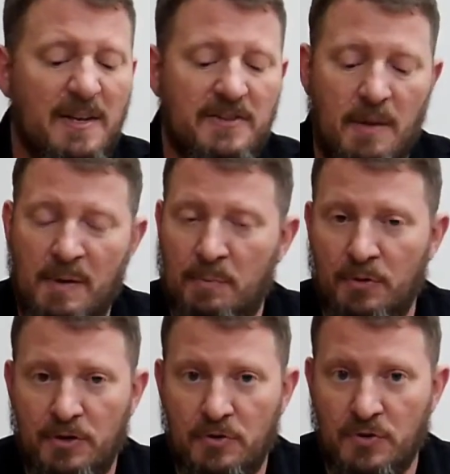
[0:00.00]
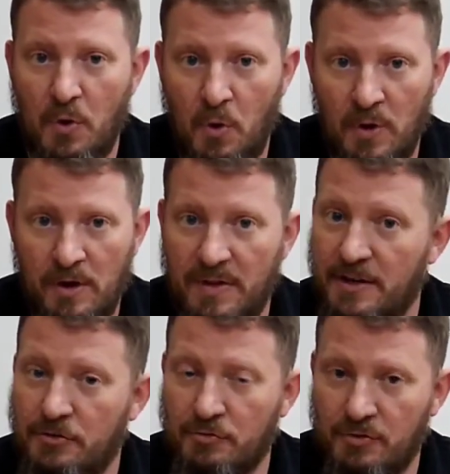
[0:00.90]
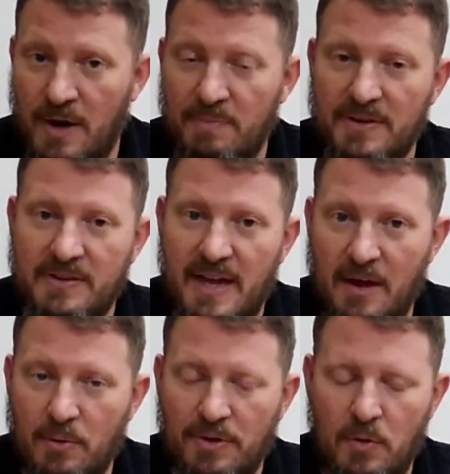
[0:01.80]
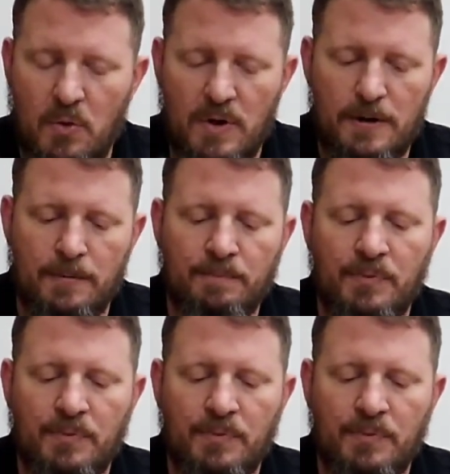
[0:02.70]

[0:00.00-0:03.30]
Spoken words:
Some people use oil. They just rub this down with oil.